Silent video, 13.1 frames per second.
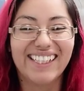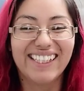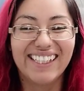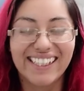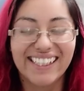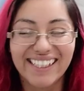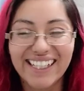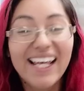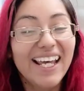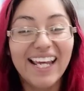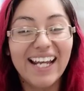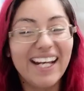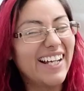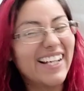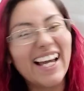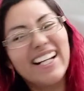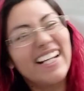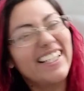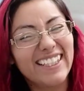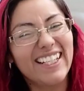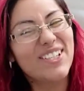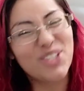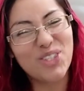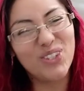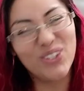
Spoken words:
And I got nothing else to